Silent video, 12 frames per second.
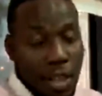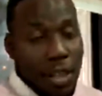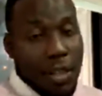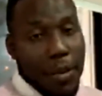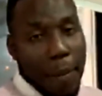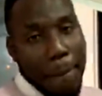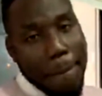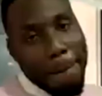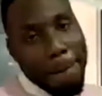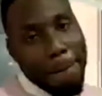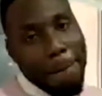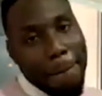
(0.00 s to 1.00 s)
7
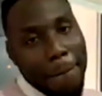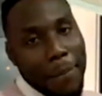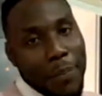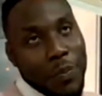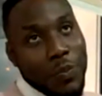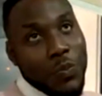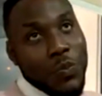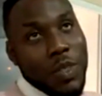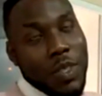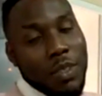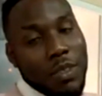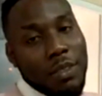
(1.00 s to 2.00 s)
years ago, that's the last time.